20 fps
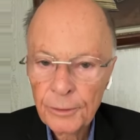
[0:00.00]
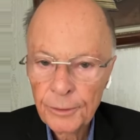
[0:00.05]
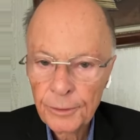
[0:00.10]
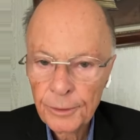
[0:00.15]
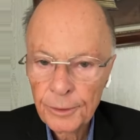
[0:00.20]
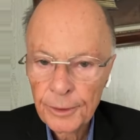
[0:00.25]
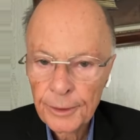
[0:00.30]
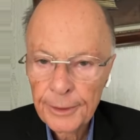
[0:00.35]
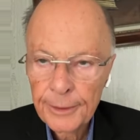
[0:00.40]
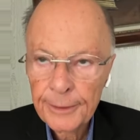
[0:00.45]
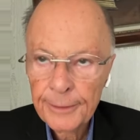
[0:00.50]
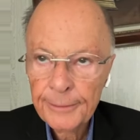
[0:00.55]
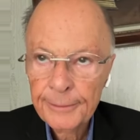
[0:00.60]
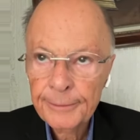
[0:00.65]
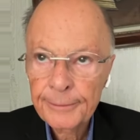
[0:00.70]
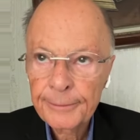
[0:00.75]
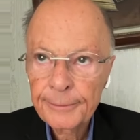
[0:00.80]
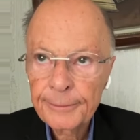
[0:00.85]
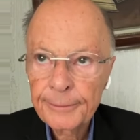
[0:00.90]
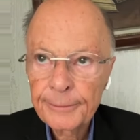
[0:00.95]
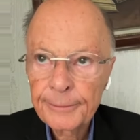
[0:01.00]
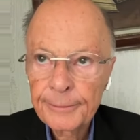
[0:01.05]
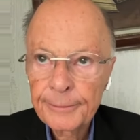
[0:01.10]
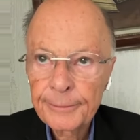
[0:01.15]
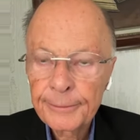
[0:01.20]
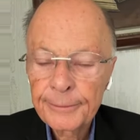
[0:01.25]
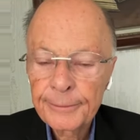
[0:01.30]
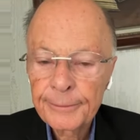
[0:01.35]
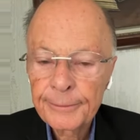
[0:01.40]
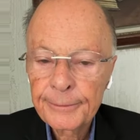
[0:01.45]

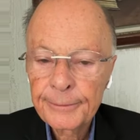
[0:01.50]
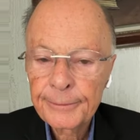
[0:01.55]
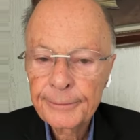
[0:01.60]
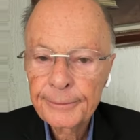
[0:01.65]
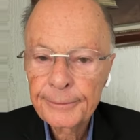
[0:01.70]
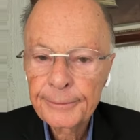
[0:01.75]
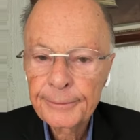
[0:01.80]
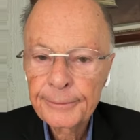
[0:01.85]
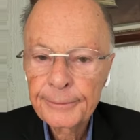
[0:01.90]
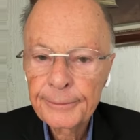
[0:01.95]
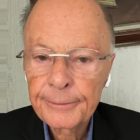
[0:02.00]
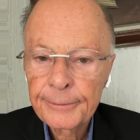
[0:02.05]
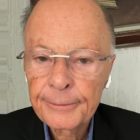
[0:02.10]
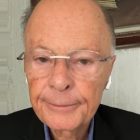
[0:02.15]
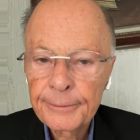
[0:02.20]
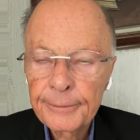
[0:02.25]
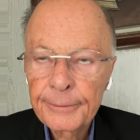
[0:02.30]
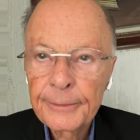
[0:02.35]
(silence)